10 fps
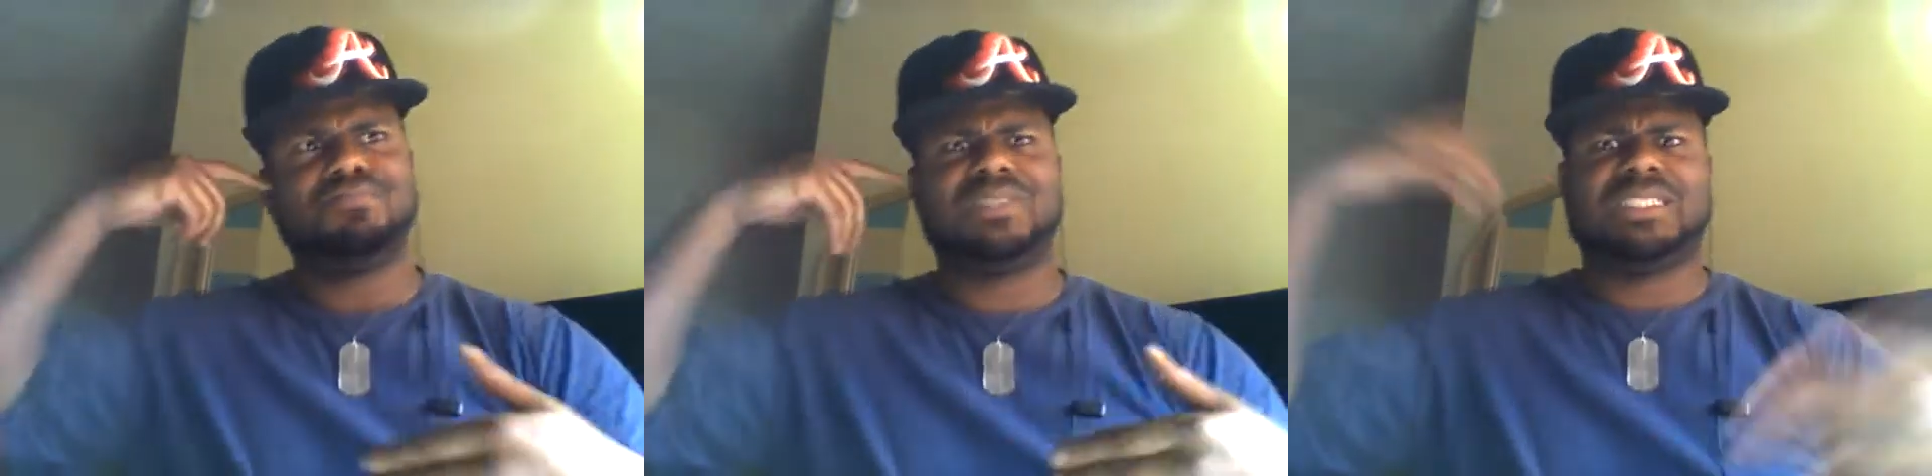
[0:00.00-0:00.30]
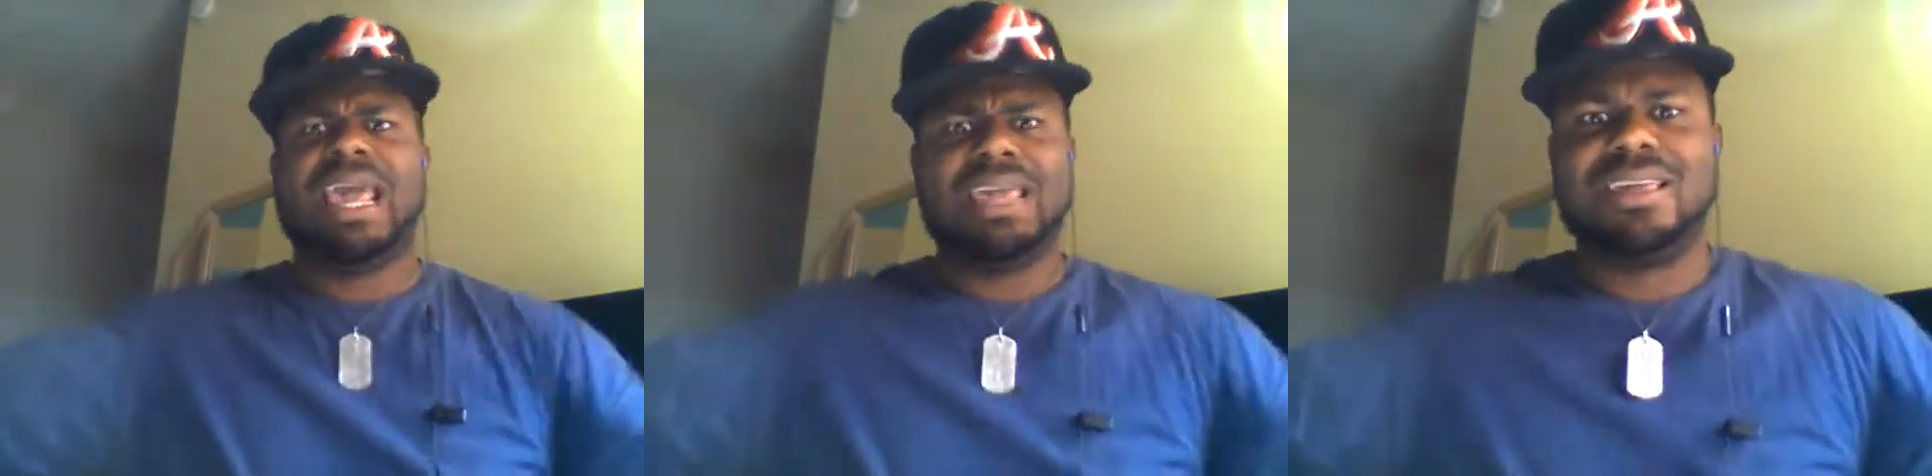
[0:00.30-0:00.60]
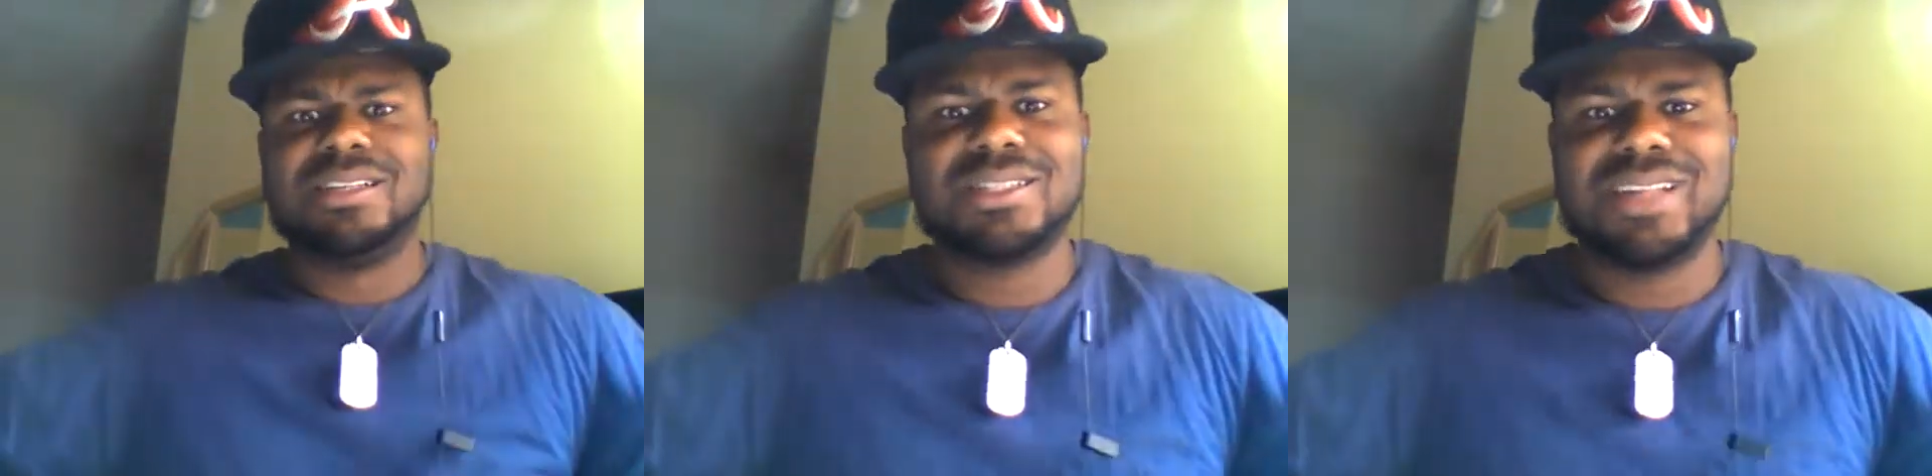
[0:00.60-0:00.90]

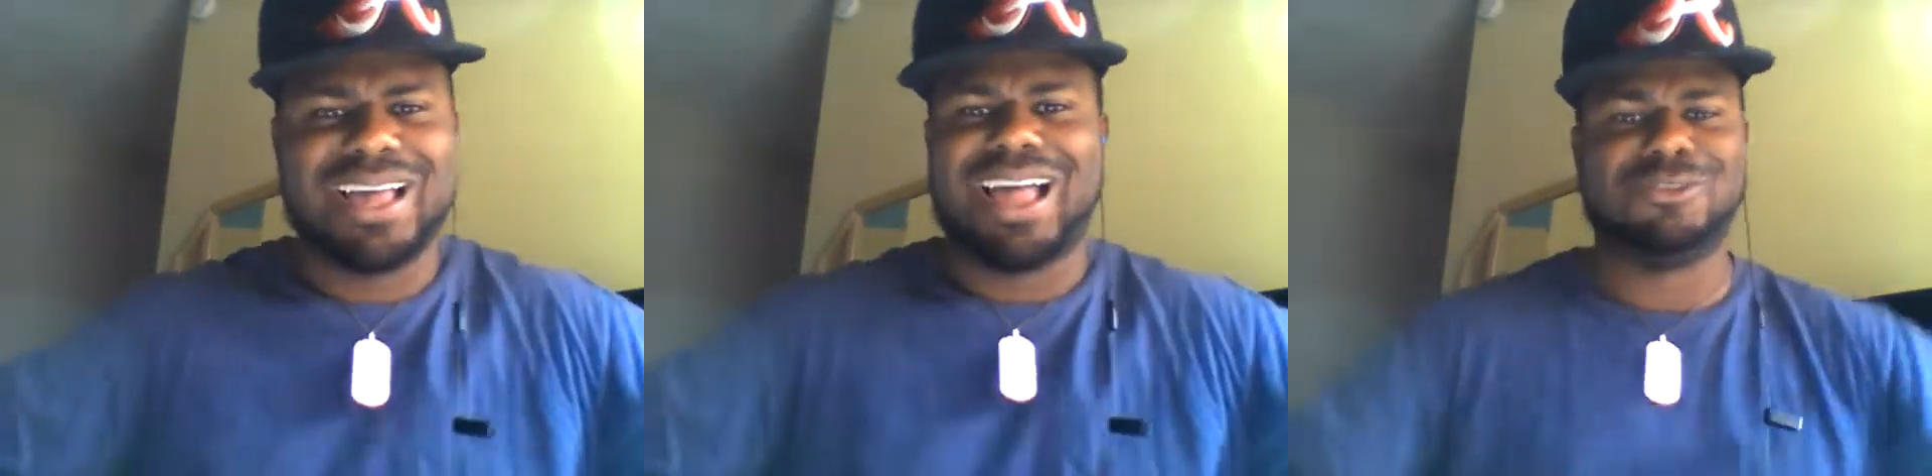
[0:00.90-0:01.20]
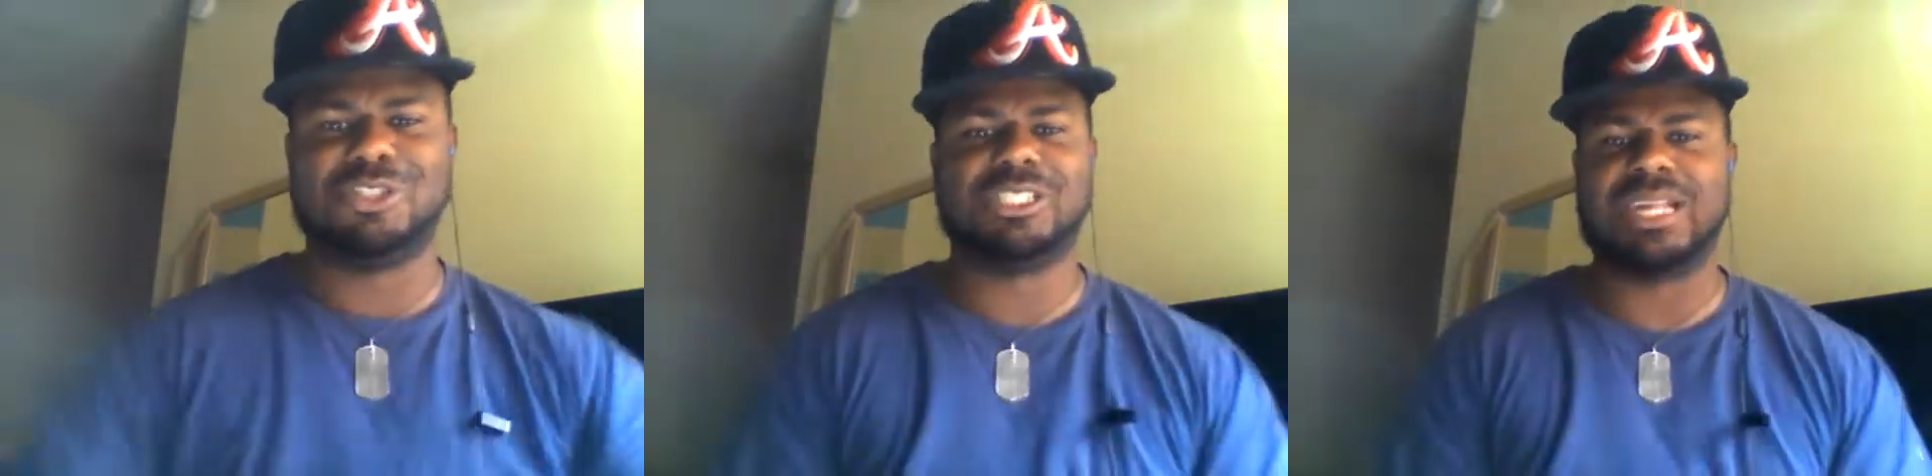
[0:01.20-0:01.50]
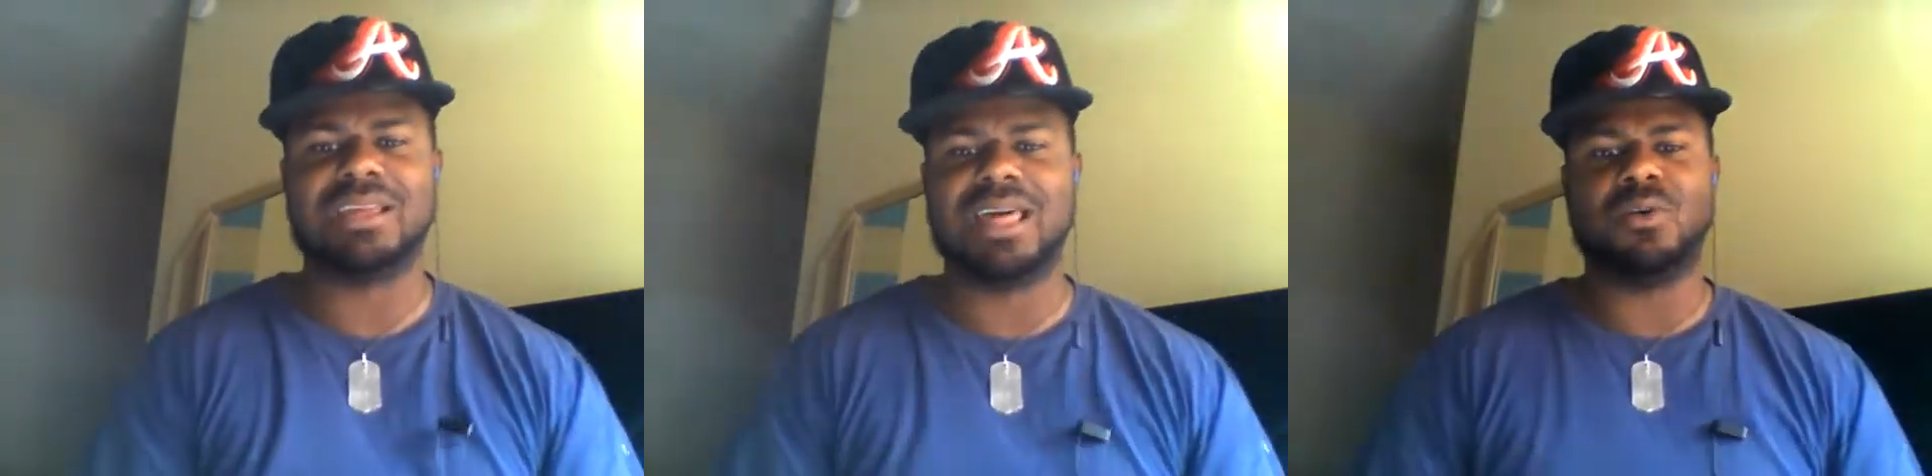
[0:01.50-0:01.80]
sayings, I'll just
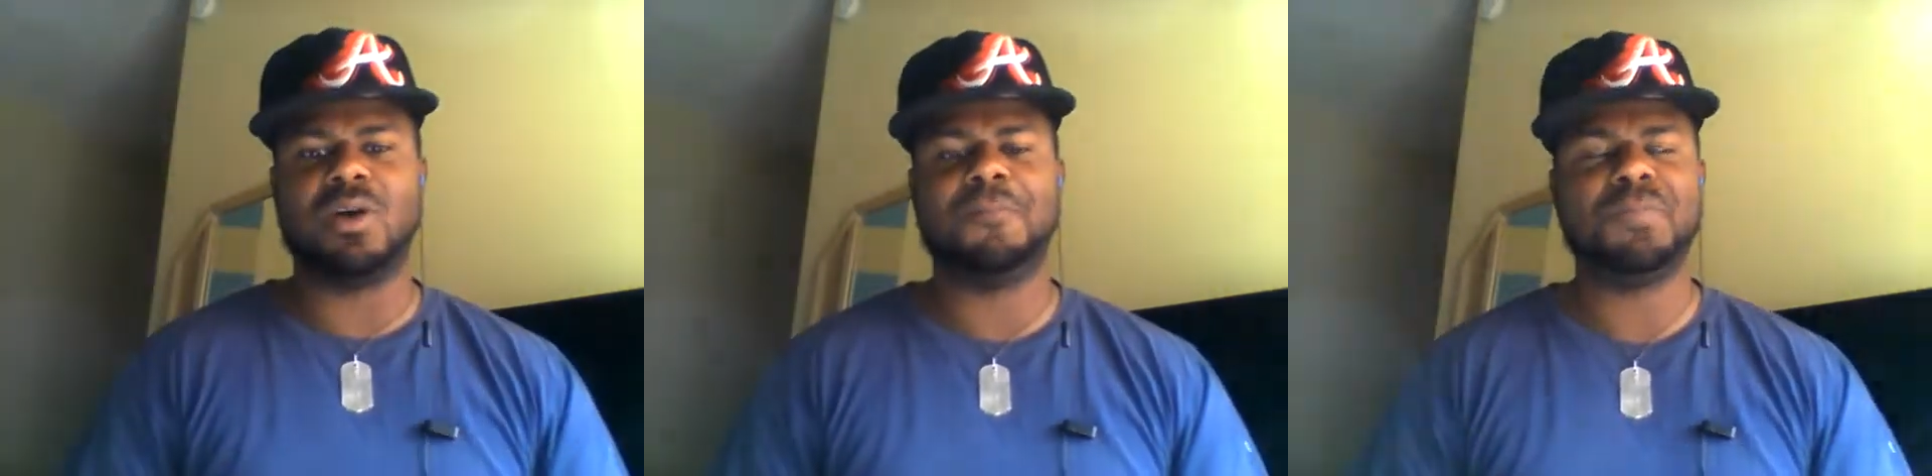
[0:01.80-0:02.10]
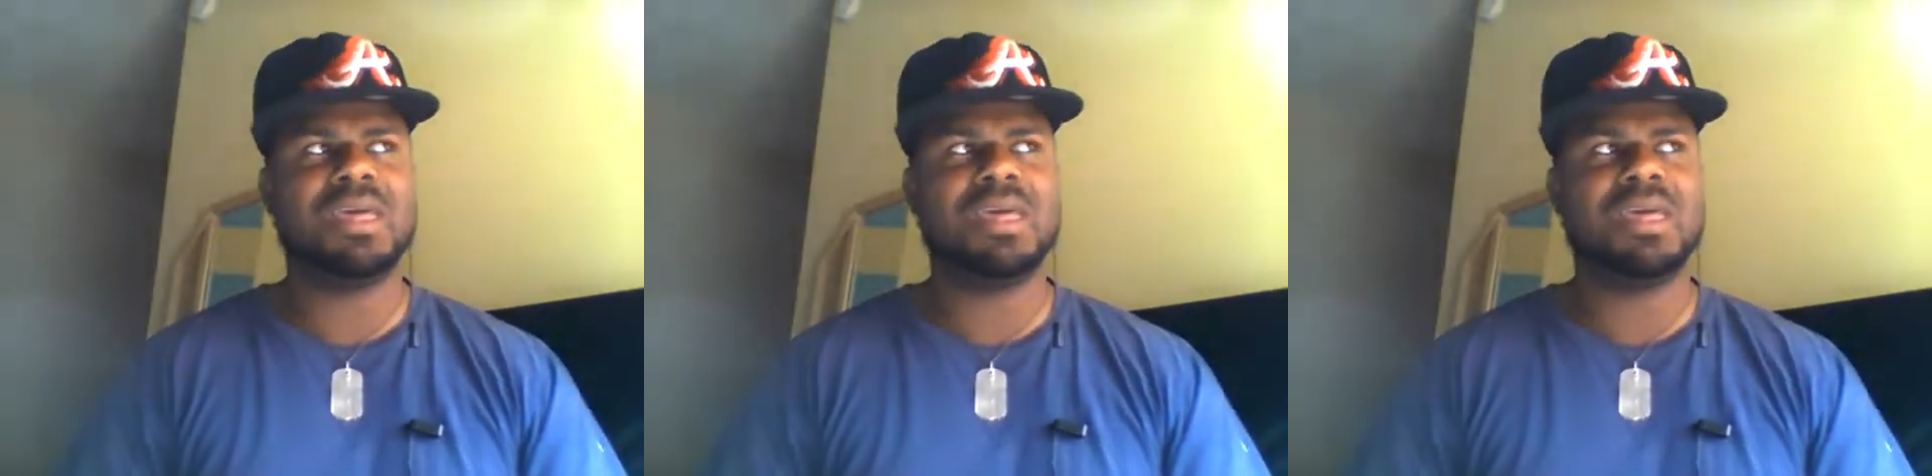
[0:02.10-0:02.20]
say it that way,